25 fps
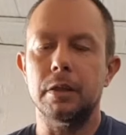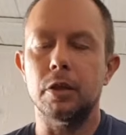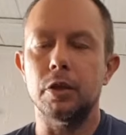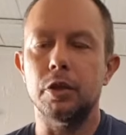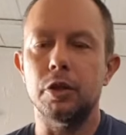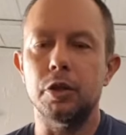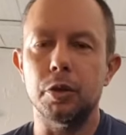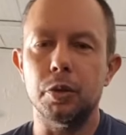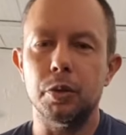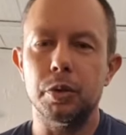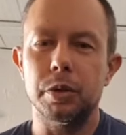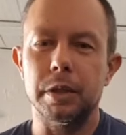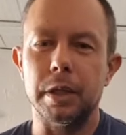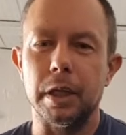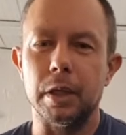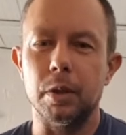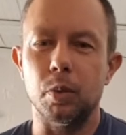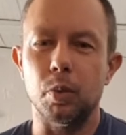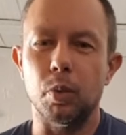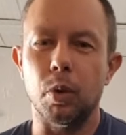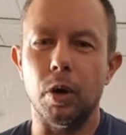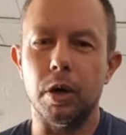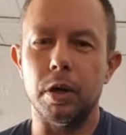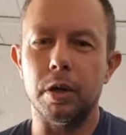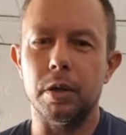to use that
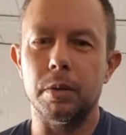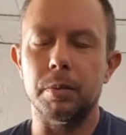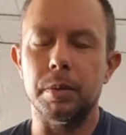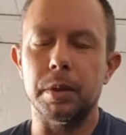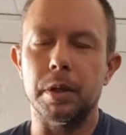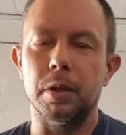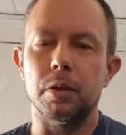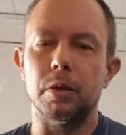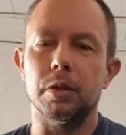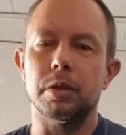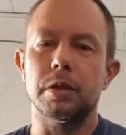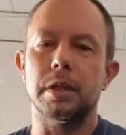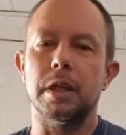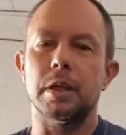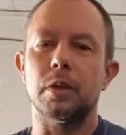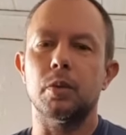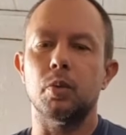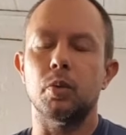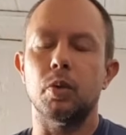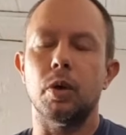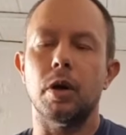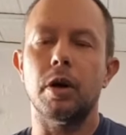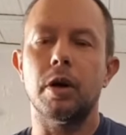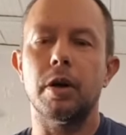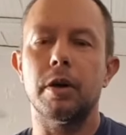word, because that
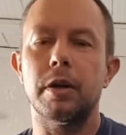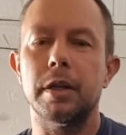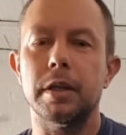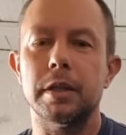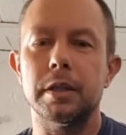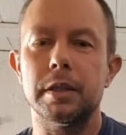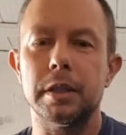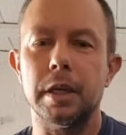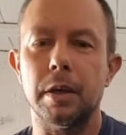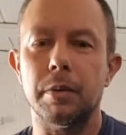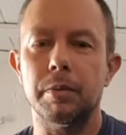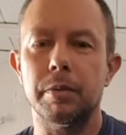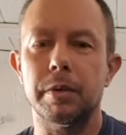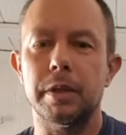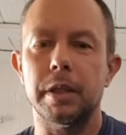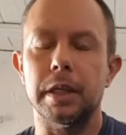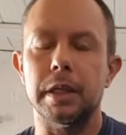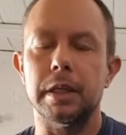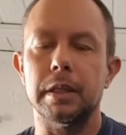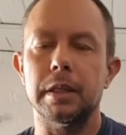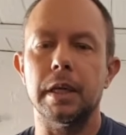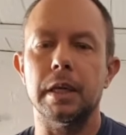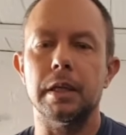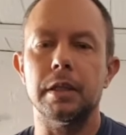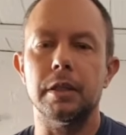word is
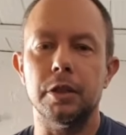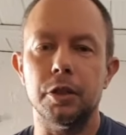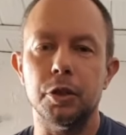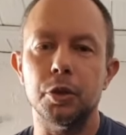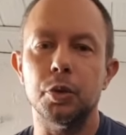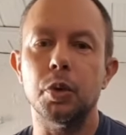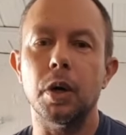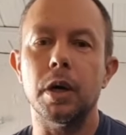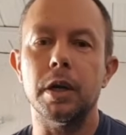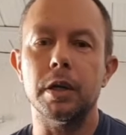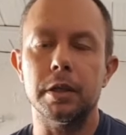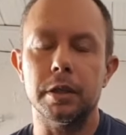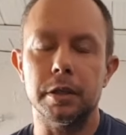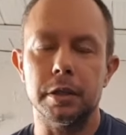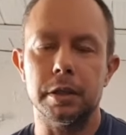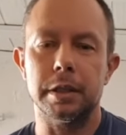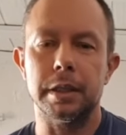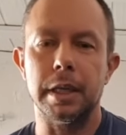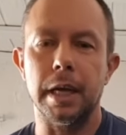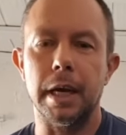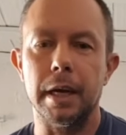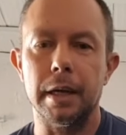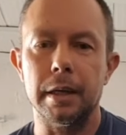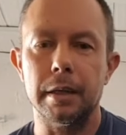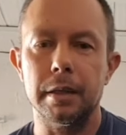something that you
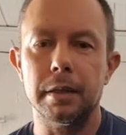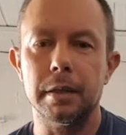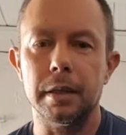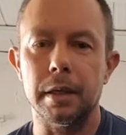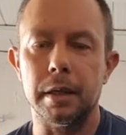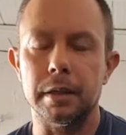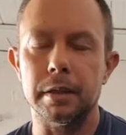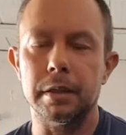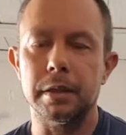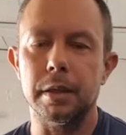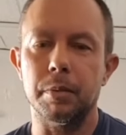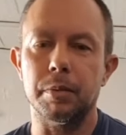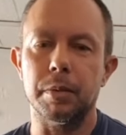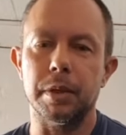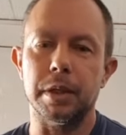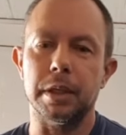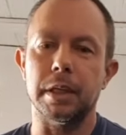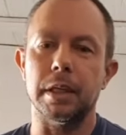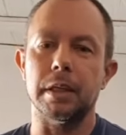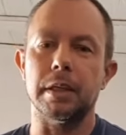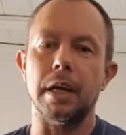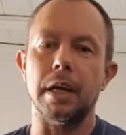understand, and something that